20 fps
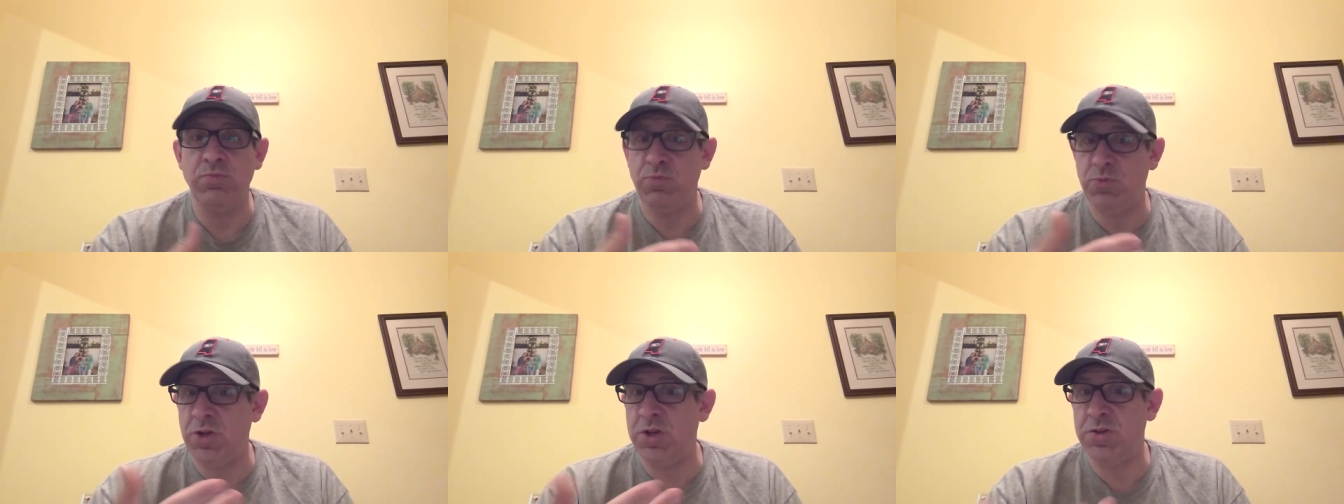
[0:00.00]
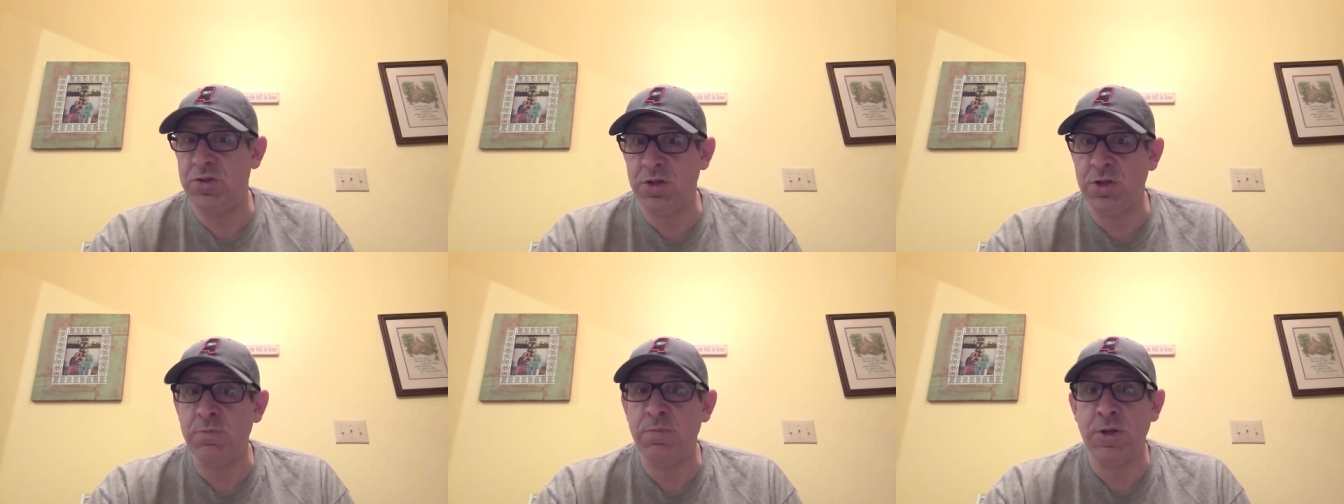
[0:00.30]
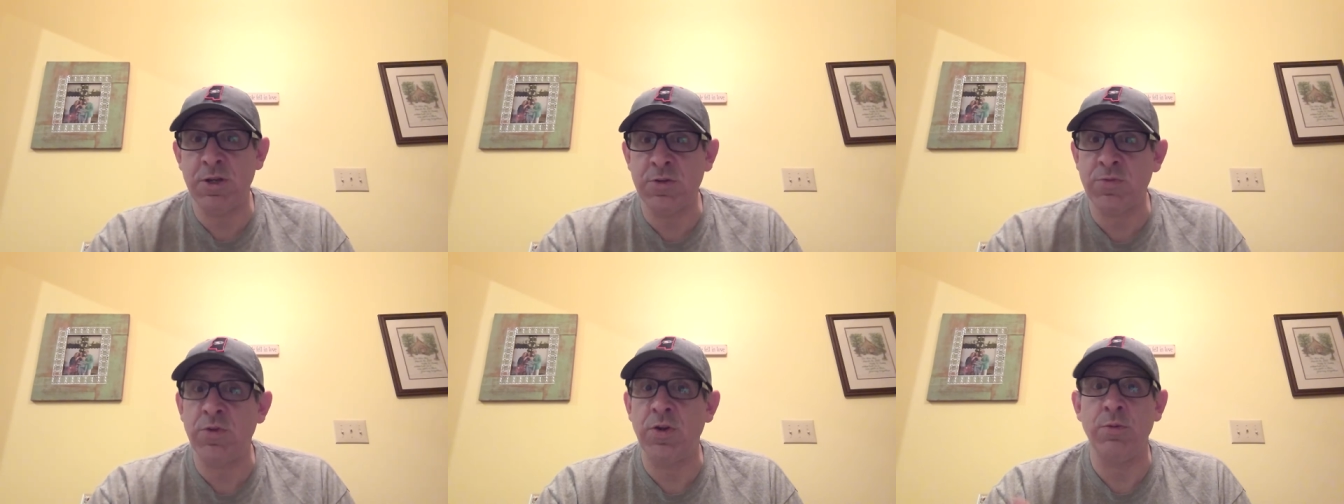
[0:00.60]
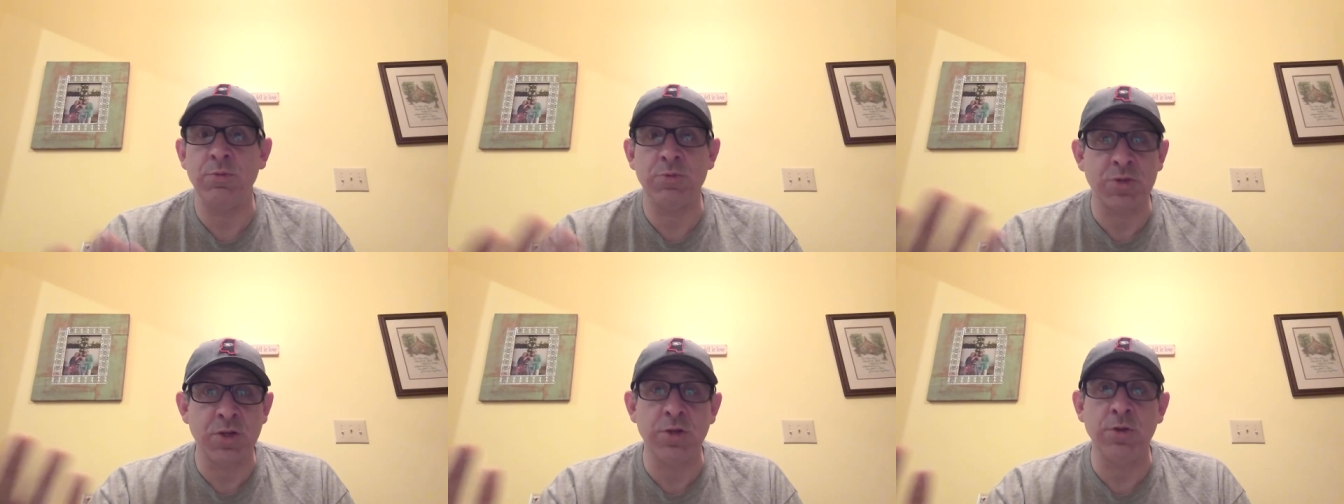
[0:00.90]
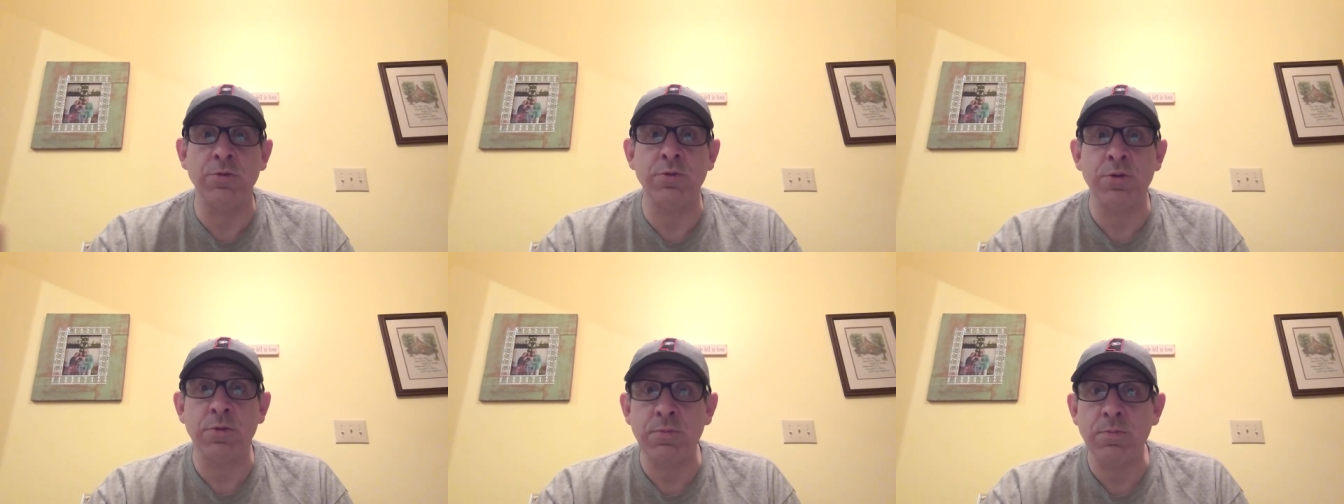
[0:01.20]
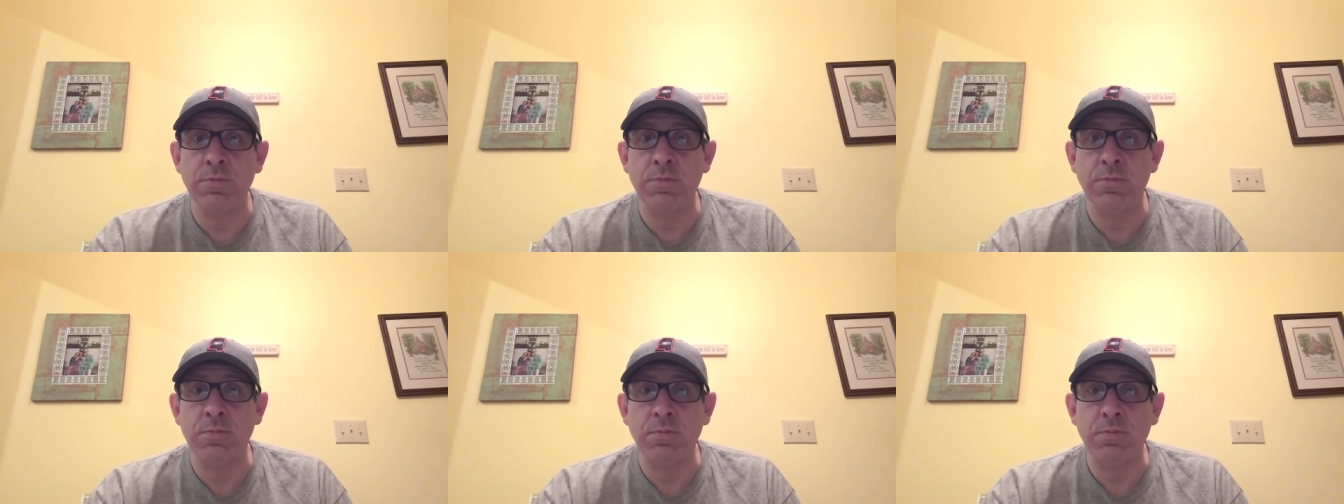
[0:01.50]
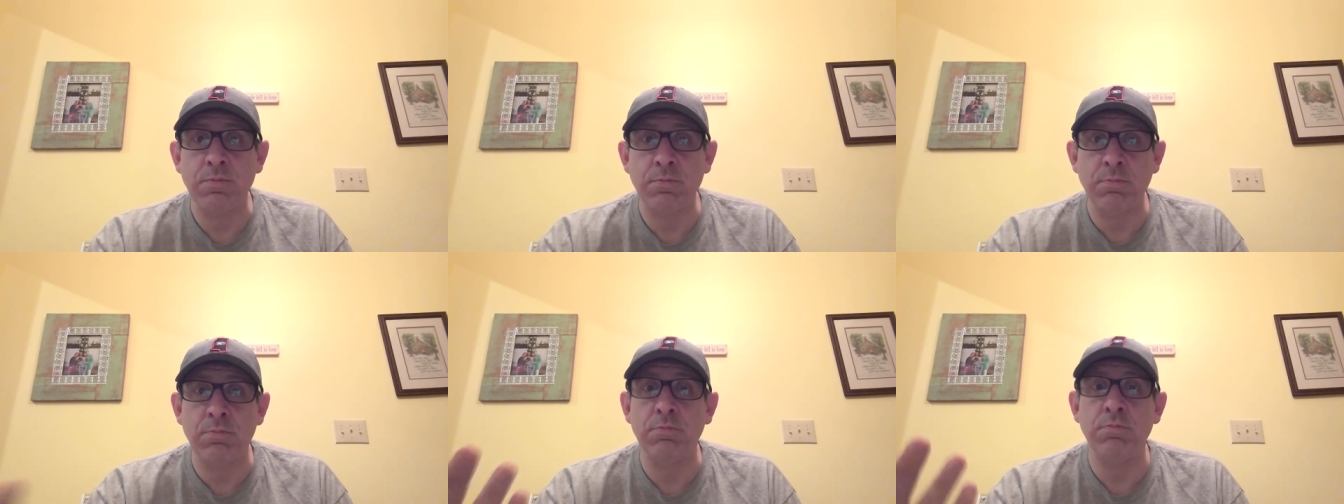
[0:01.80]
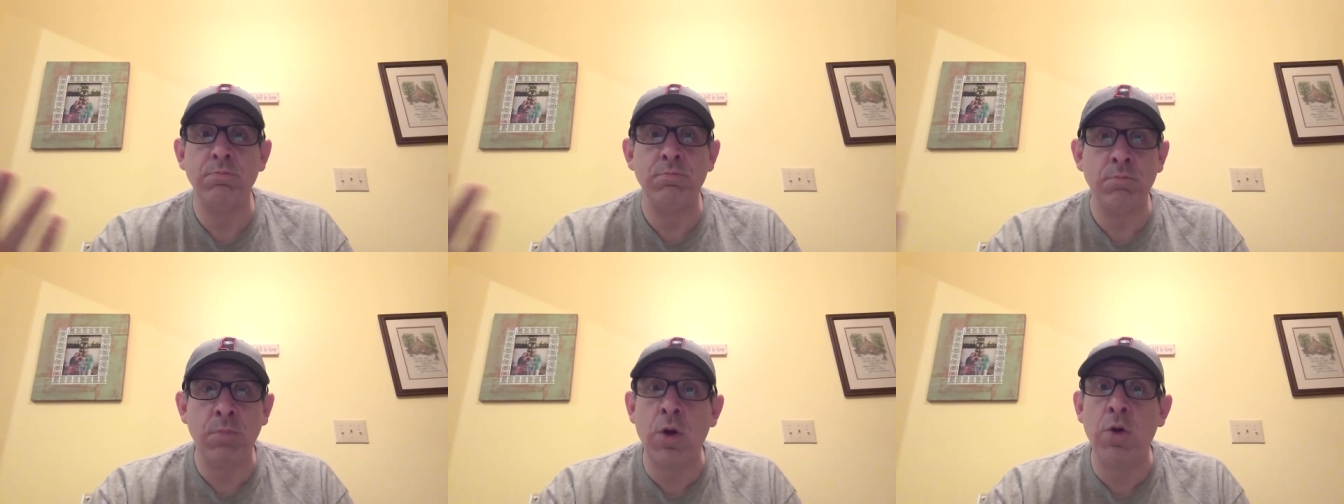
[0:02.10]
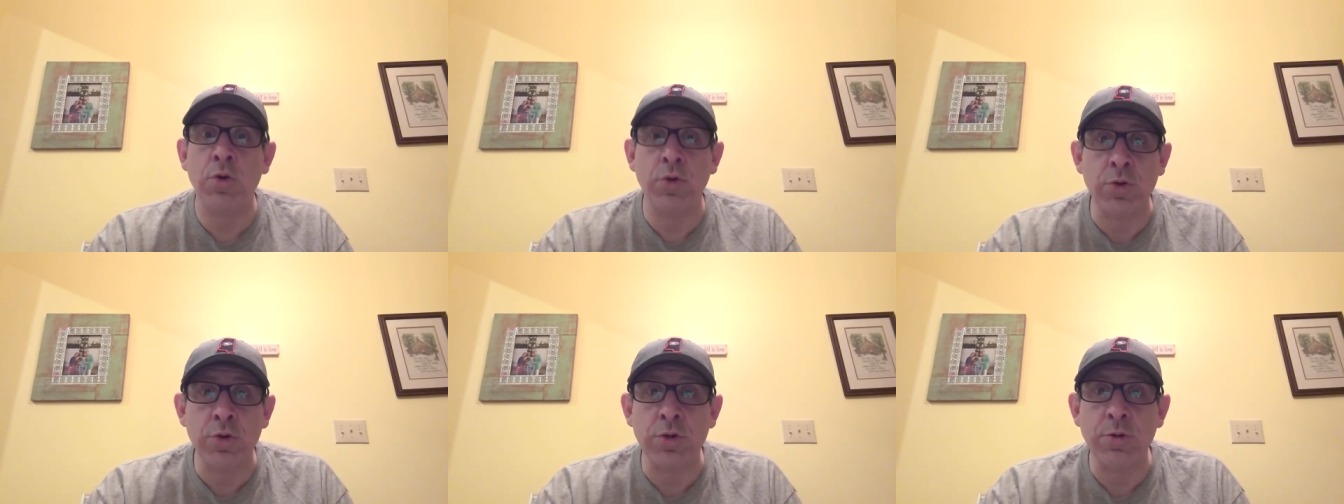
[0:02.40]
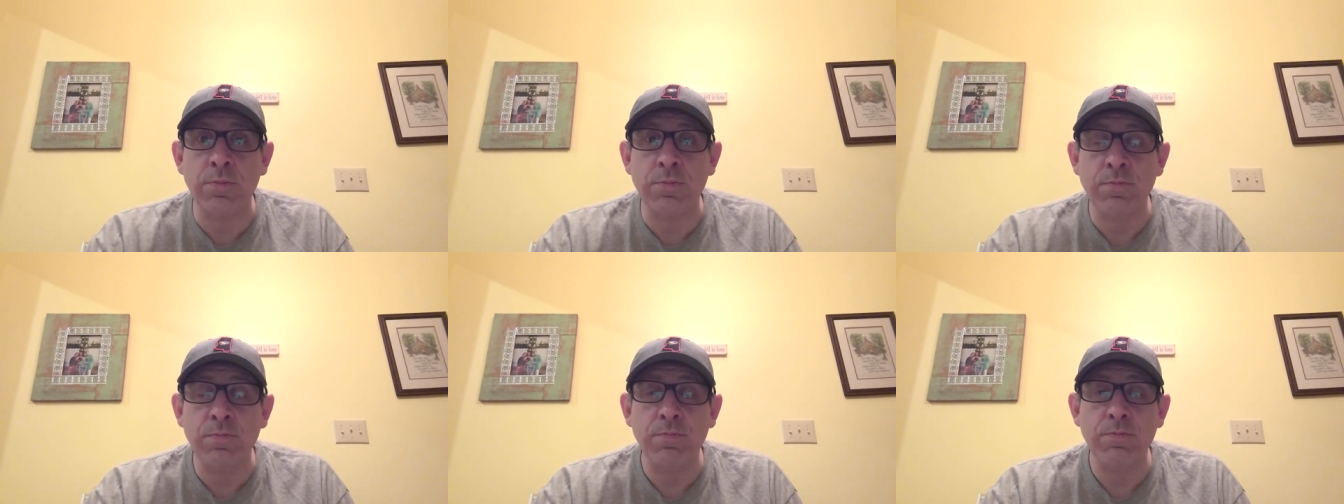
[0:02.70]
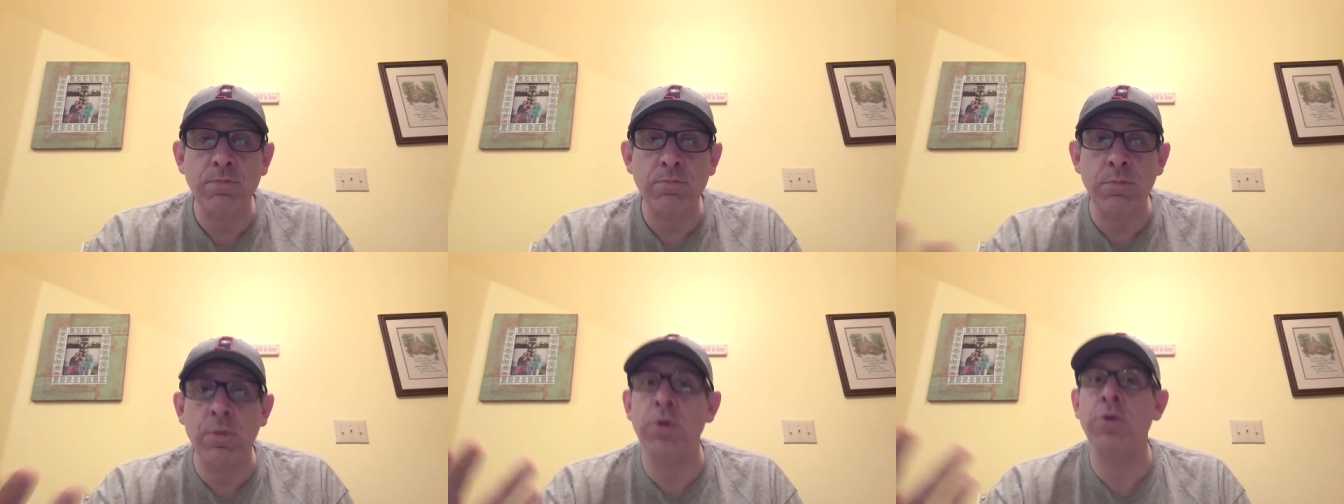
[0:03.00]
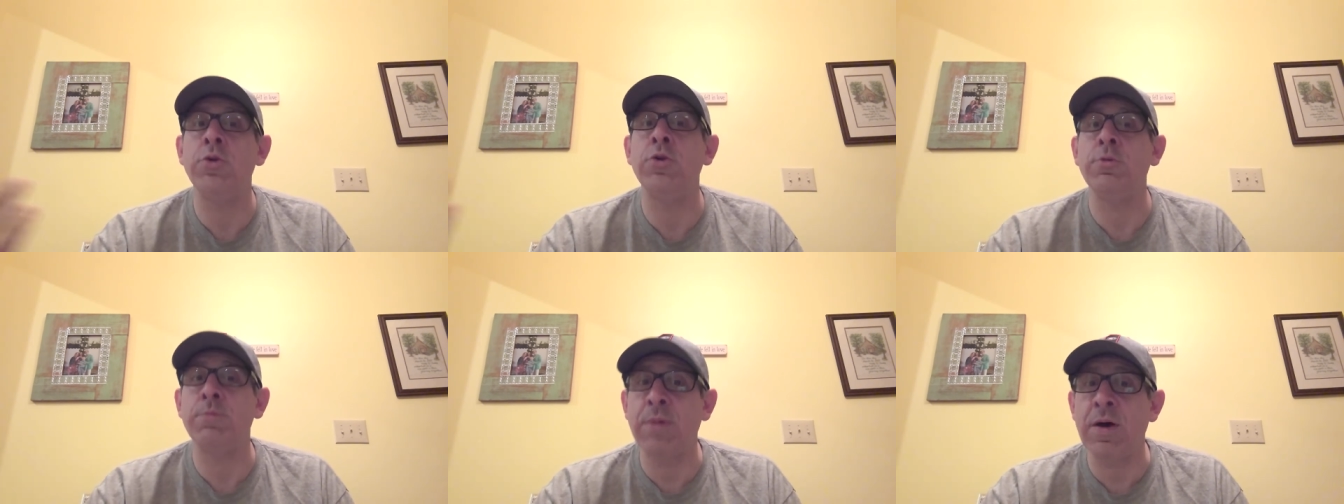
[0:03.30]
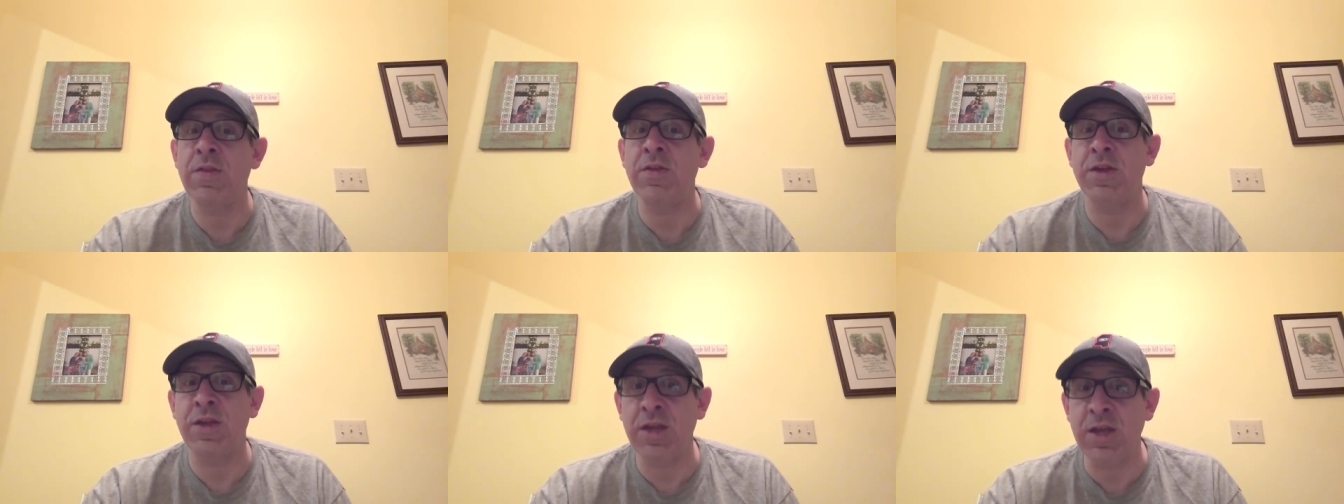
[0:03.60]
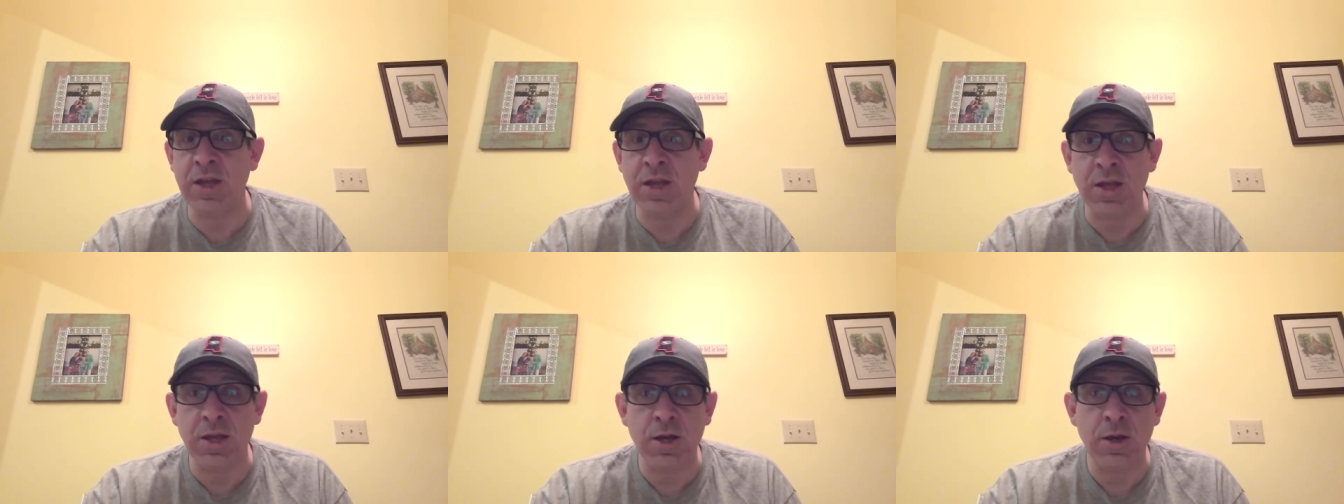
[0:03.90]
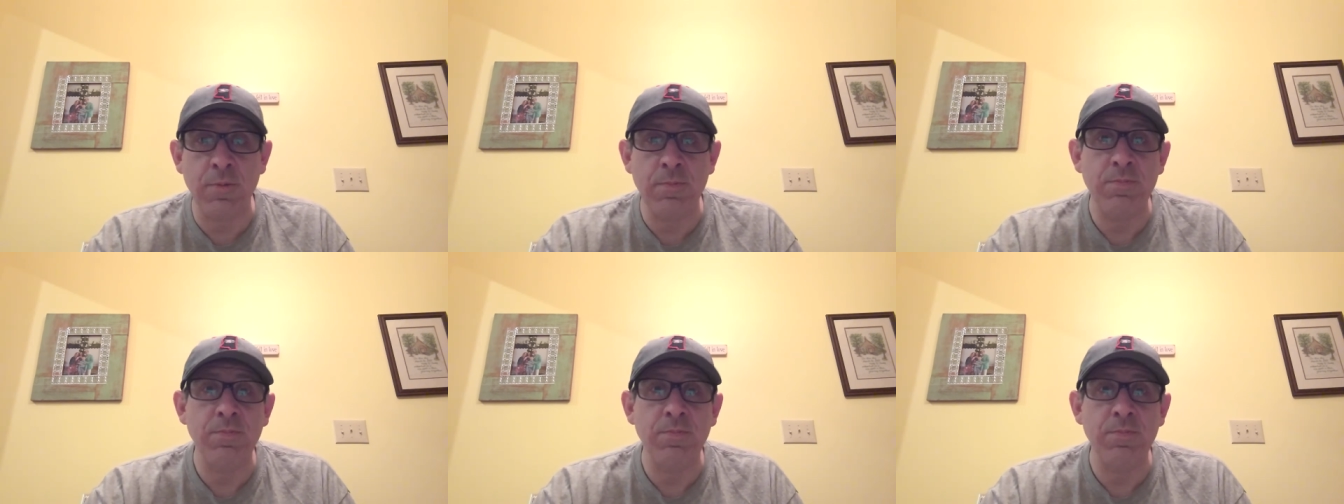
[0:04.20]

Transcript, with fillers: Jesus' best friend was killed, martyred, murdered by the king.